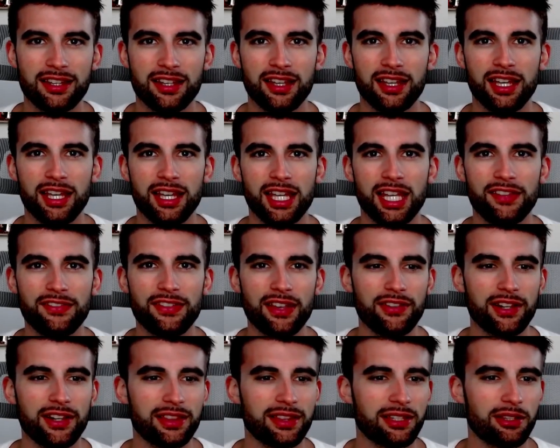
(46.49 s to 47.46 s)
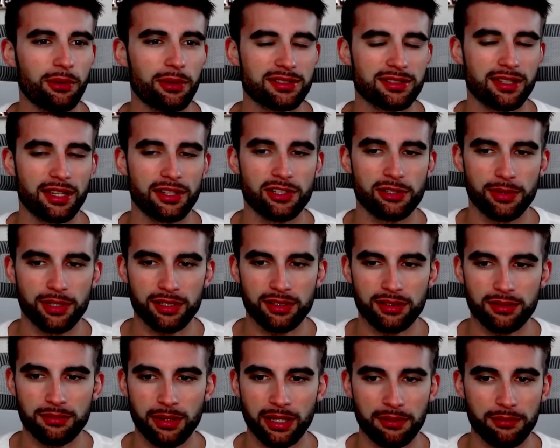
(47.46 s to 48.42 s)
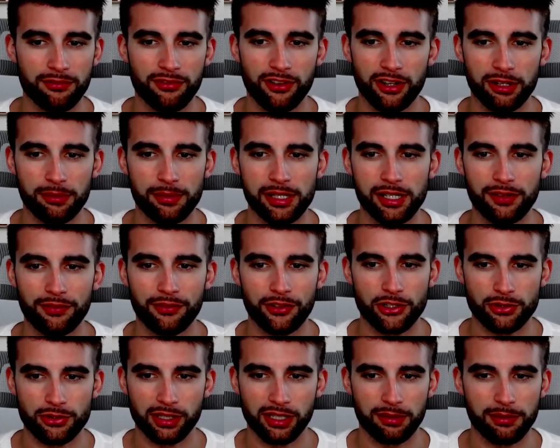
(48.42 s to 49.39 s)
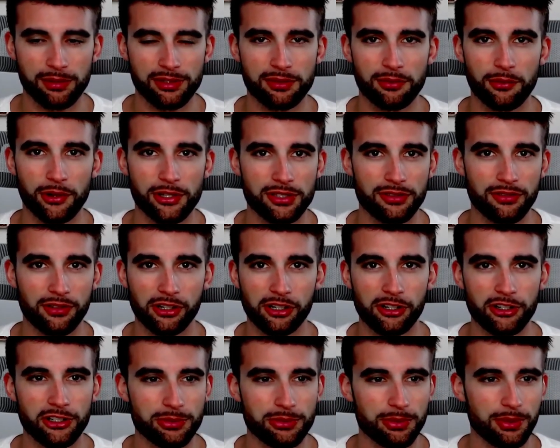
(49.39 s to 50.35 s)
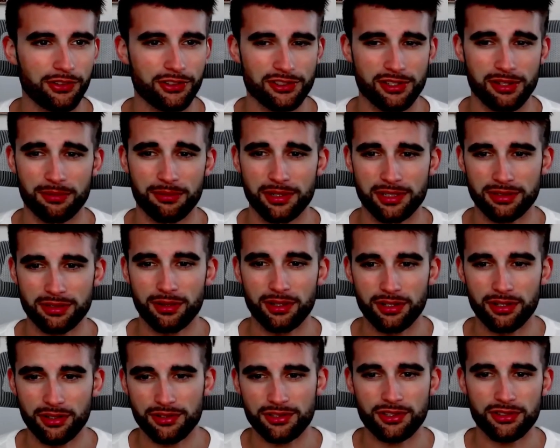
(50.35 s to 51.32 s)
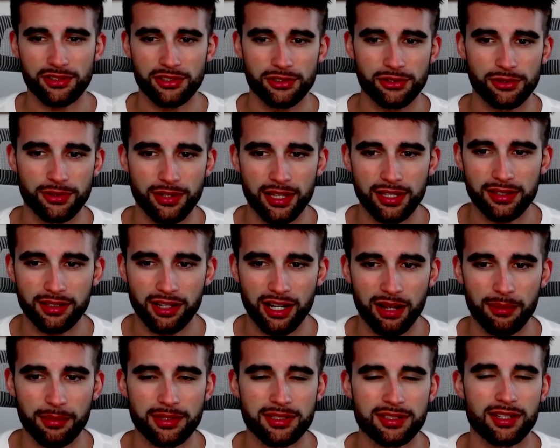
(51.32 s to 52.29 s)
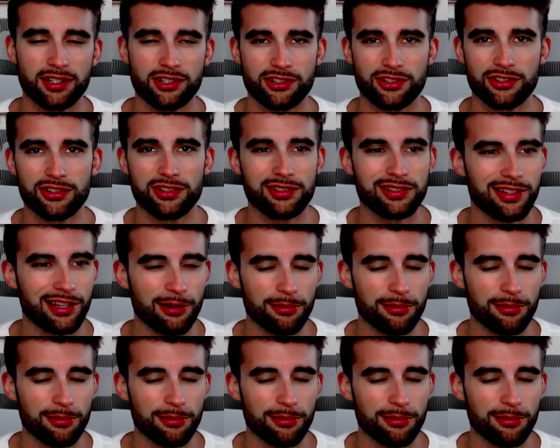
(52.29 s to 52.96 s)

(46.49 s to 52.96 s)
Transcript: And if you have anything you want to say to me, making fun of me, if you're just going to give me some words of encouragement for some reason, well, you can certainly do that in the comment section down